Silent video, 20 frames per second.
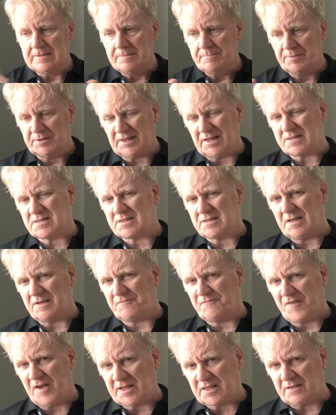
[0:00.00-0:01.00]
But that's
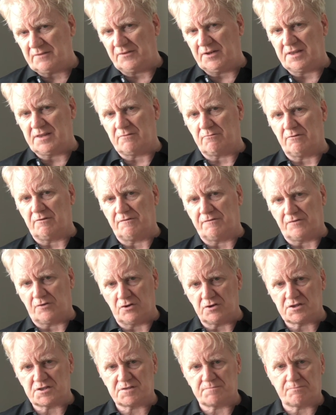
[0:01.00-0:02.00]
effectively the
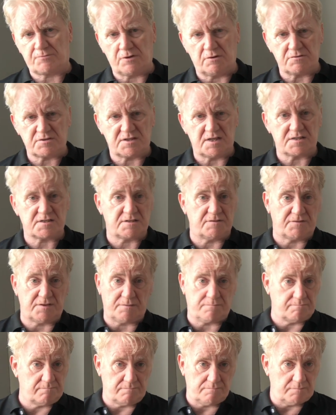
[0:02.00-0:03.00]
reverse process of the
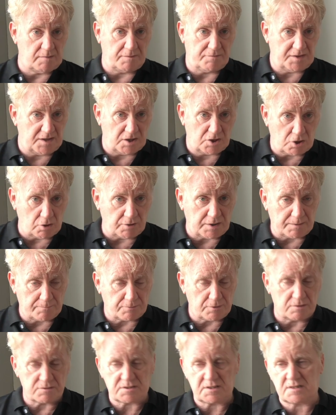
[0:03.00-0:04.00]
encoding
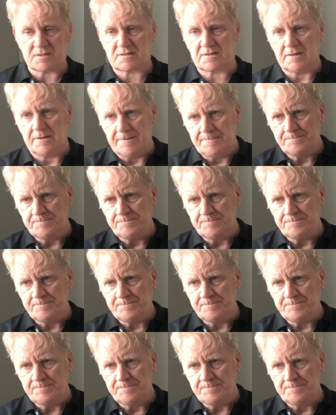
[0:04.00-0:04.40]
process.